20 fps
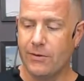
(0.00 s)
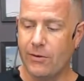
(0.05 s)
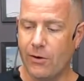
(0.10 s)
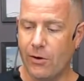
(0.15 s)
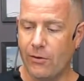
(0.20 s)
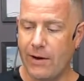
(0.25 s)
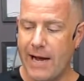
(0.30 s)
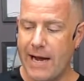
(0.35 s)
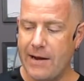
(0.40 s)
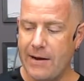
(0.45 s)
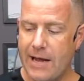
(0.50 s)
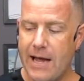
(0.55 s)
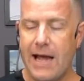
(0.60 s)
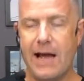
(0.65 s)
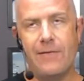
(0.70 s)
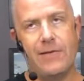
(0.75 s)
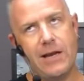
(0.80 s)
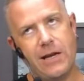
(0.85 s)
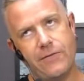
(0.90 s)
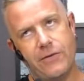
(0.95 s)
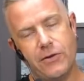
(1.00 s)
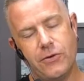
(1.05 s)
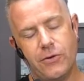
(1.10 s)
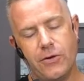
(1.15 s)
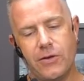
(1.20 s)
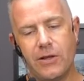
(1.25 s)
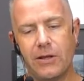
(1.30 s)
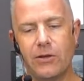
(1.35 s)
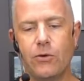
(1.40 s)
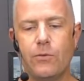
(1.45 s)
All right, and then if you do
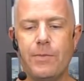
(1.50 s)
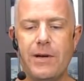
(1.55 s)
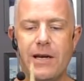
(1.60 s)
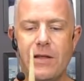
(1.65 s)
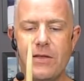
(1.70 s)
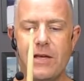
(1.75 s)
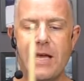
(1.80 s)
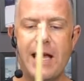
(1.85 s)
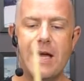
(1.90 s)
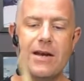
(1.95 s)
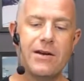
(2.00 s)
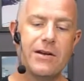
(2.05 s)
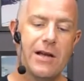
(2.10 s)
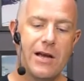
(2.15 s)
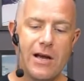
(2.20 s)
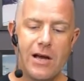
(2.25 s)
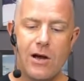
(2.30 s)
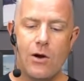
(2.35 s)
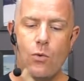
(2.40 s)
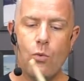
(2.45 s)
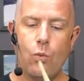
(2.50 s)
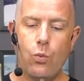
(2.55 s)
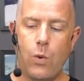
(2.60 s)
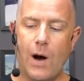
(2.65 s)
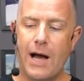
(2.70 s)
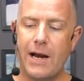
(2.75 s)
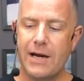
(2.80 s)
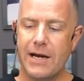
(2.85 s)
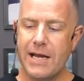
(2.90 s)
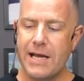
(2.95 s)
the little bit at the end,
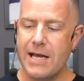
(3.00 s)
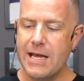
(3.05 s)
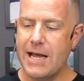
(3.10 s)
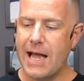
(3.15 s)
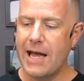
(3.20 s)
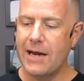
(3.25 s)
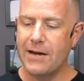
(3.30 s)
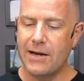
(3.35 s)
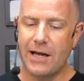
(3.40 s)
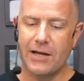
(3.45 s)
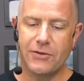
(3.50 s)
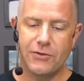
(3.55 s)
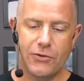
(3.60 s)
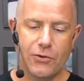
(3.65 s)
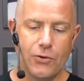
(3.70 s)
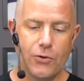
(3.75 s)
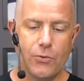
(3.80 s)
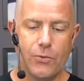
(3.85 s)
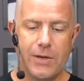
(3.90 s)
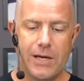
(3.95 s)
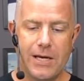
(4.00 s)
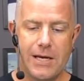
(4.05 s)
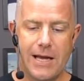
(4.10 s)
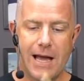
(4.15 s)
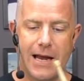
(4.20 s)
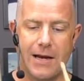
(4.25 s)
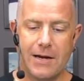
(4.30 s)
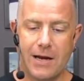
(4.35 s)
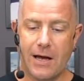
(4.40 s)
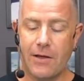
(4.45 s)
1 E and a 2 E
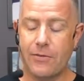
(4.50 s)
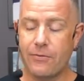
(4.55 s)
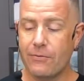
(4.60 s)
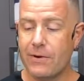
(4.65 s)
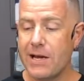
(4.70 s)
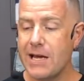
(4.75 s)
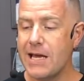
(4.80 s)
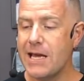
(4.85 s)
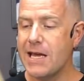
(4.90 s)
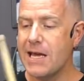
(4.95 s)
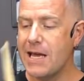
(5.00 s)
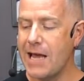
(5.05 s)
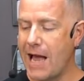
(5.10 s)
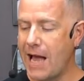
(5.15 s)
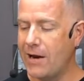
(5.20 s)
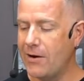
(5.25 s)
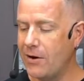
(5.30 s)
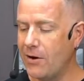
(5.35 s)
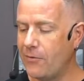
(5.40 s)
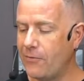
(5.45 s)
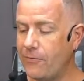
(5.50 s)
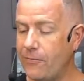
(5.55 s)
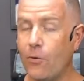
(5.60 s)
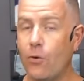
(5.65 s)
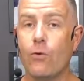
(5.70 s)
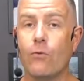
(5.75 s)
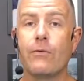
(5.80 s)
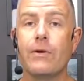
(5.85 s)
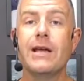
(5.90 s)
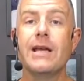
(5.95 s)
and a 3 E and a
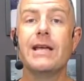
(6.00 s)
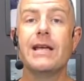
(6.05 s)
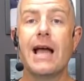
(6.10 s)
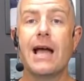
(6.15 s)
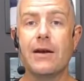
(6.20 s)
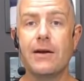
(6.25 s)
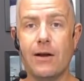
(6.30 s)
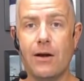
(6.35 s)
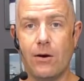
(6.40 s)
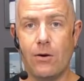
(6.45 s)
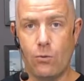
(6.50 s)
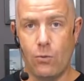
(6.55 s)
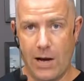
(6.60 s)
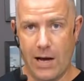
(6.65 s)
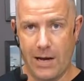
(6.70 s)
4 E and a 1,